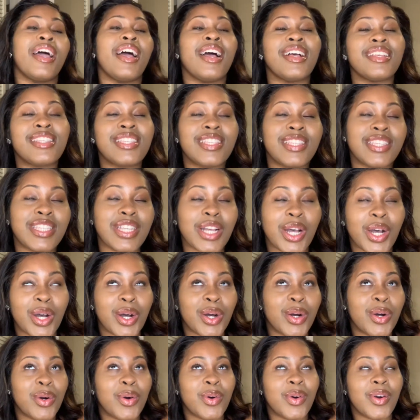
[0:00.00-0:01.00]

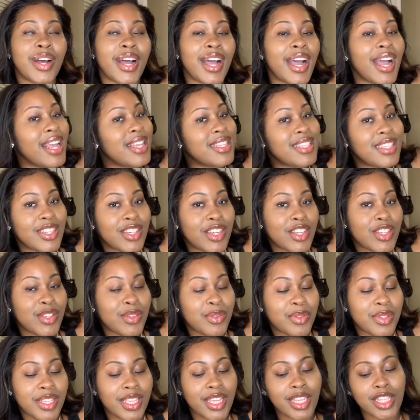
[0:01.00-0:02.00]
So I suggest
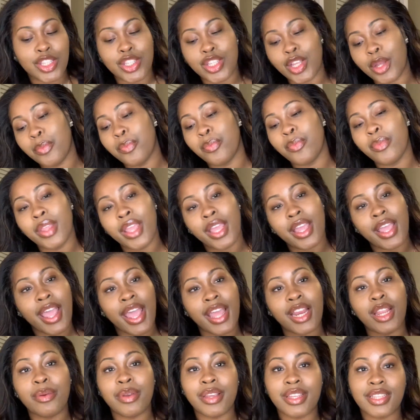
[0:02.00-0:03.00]
using it. So
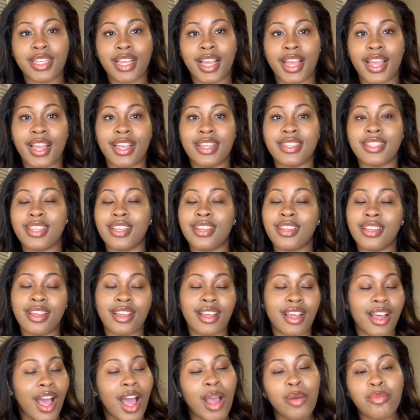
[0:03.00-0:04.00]
anyways, guys,
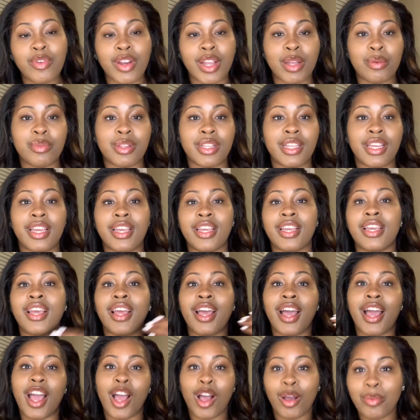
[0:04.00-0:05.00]
I'm rambling.
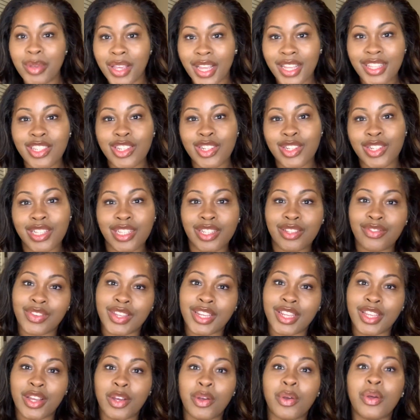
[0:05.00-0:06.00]
I hope you guys enjoyed this
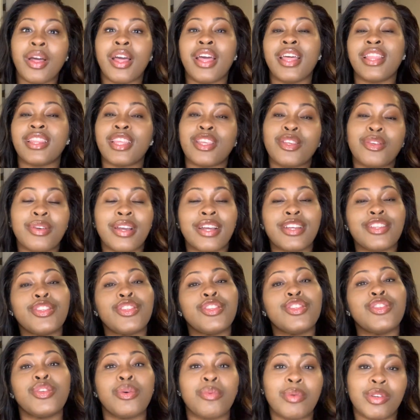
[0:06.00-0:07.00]
video. Thank you guys
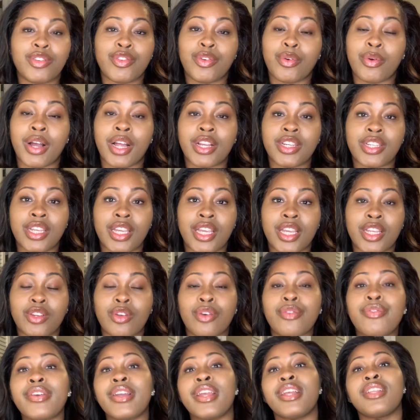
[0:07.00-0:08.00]
so much for watching.
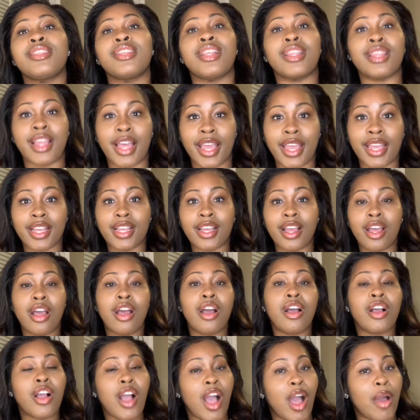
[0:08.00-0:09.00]
Don't forget to like,
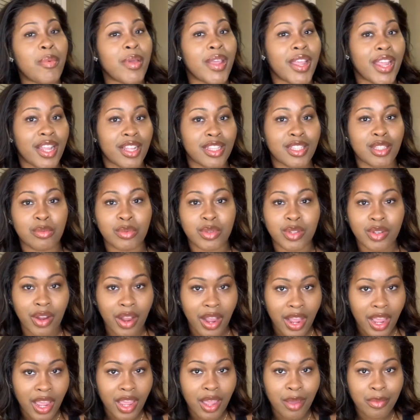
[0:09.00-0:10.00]
comment, and
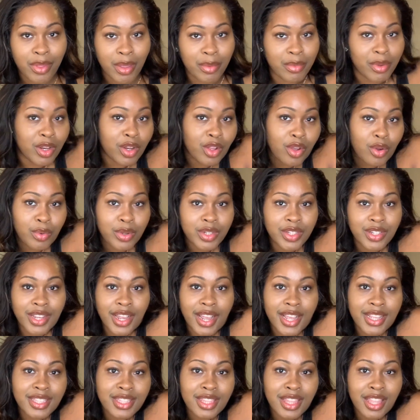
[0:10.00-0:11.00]
subscribe. Let me know what you
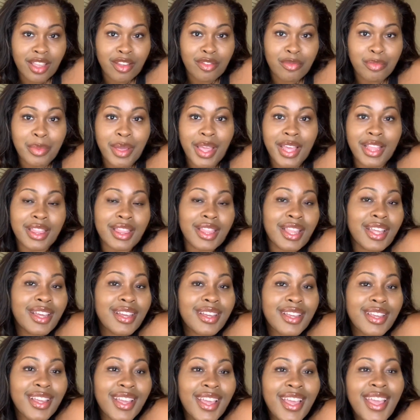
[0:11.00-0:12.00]
guys think of my look,
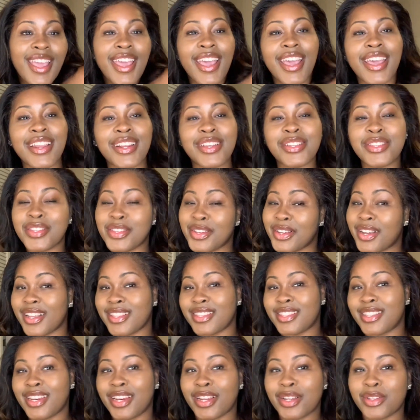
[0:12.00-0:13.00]
and I'll see you guys
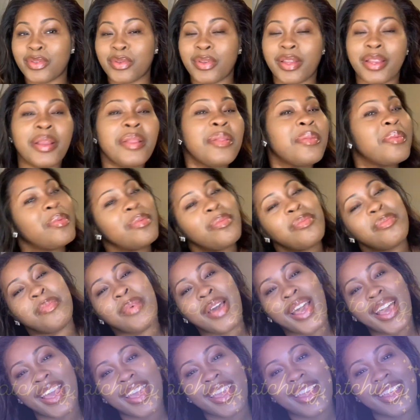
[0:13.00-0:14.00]
in the next one.
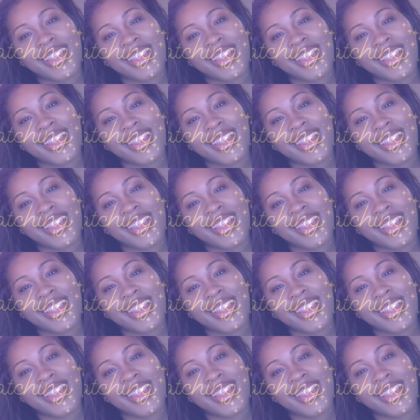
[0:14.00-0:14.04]
Bye.